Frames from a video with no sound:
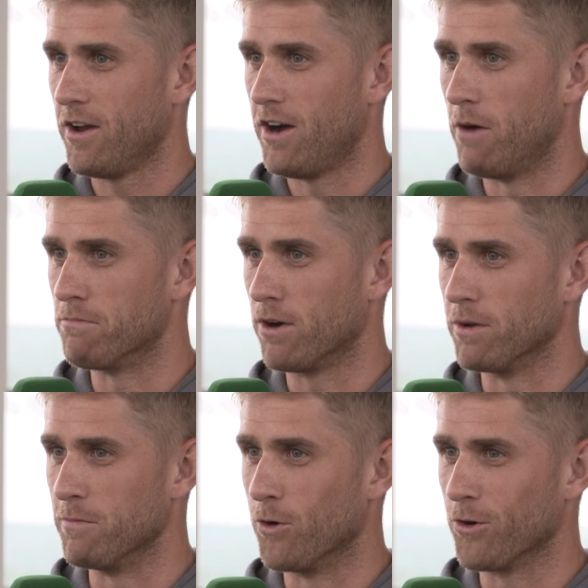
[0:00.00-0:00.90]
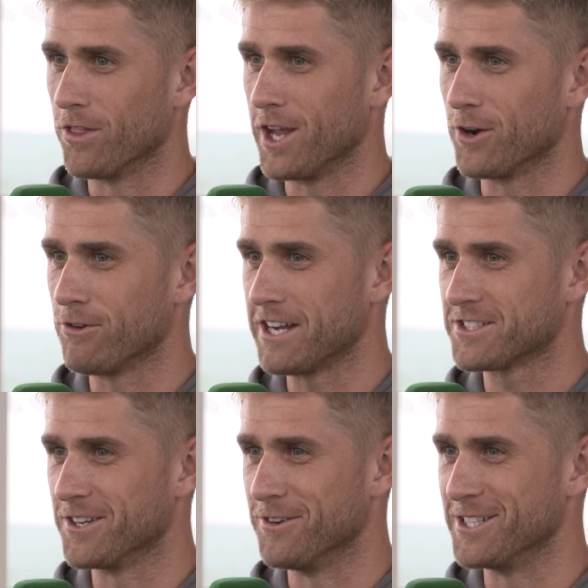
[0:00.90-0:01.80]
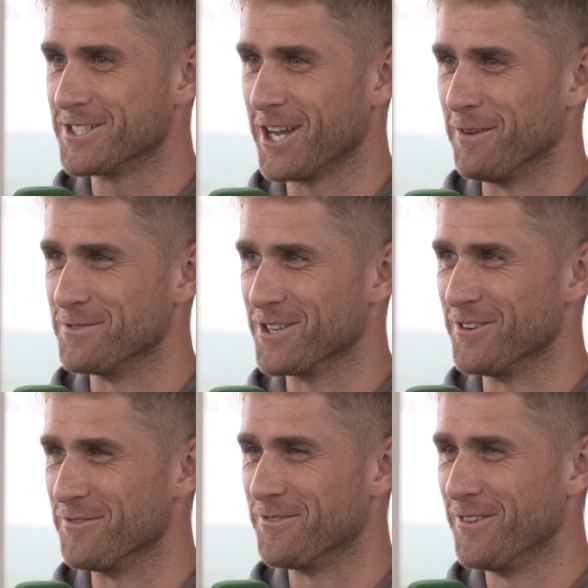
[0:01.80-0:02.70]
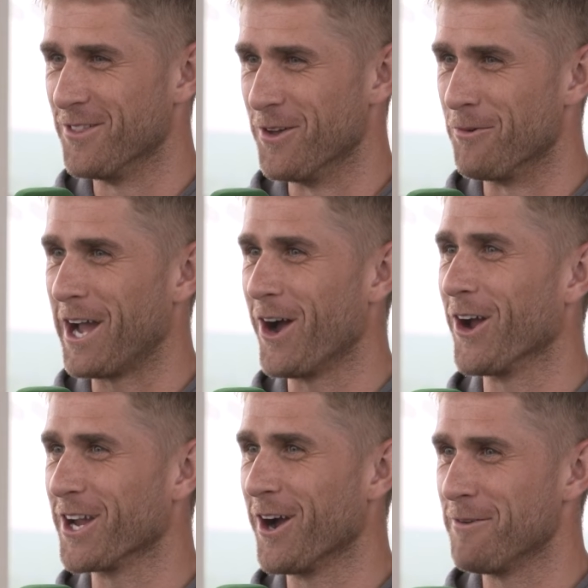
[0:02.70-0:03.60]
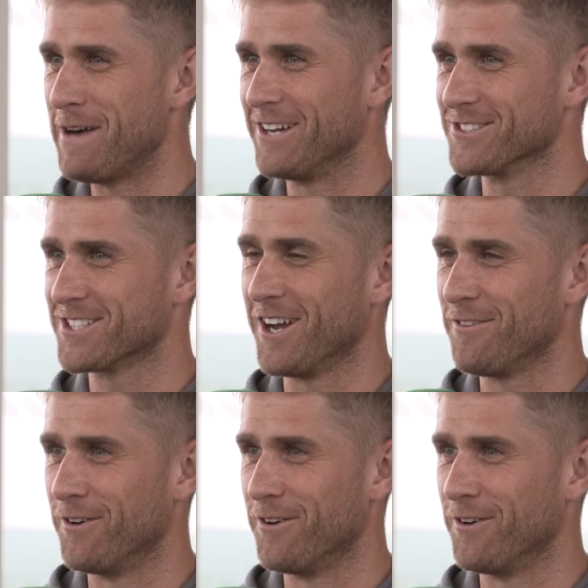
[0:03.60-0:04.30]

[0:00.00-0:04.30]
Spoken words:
I'm probably more of the aggressor in terms of the way I go about stuff.